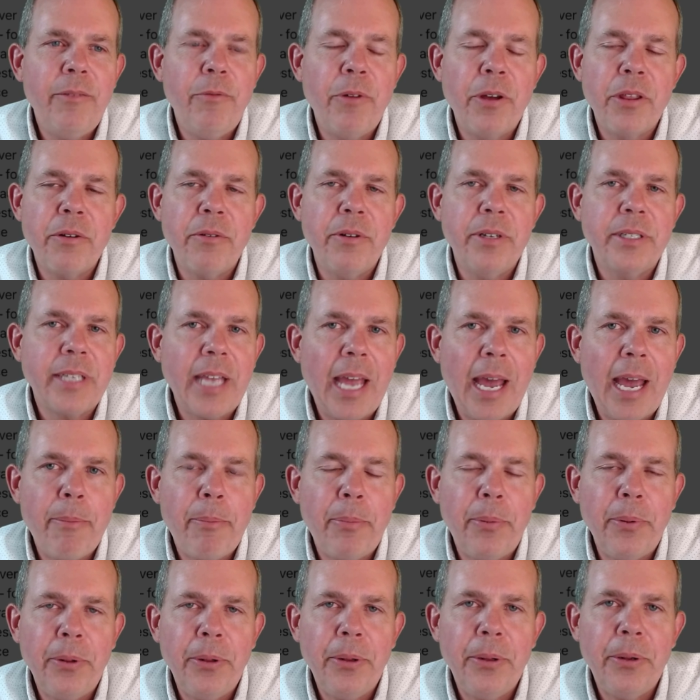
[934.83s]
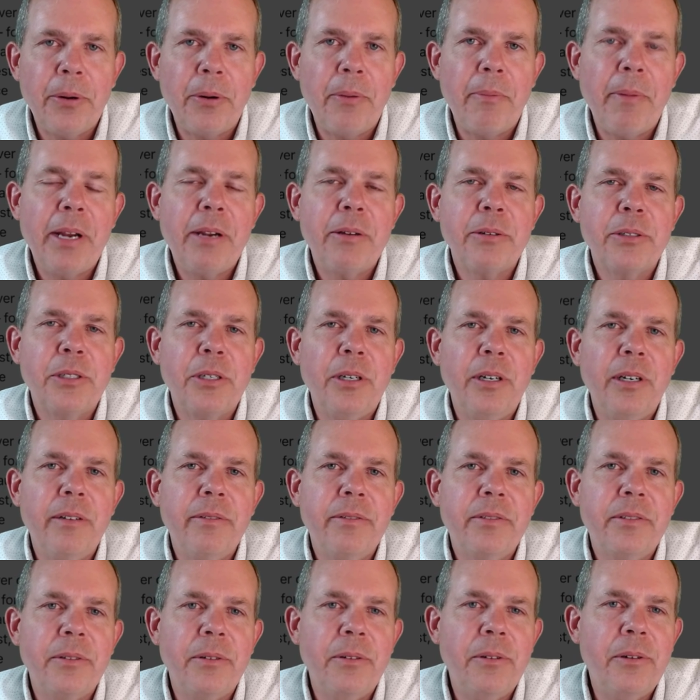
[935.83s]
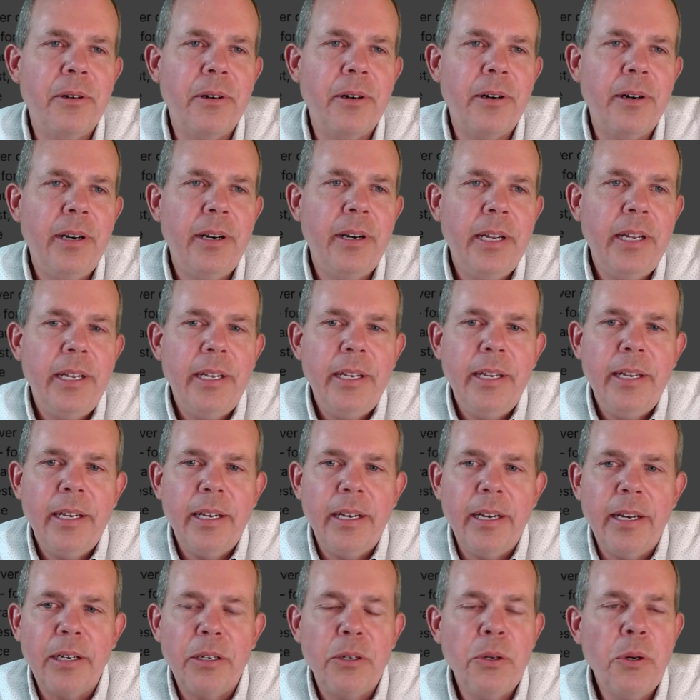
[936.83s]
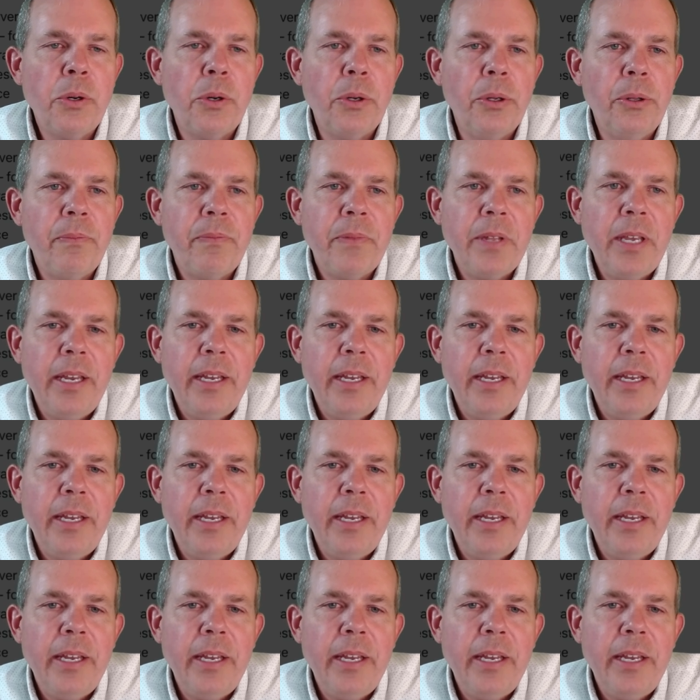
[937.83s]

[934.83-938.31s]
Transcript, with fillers: whether it's Apple or Microsoft or uh, Google,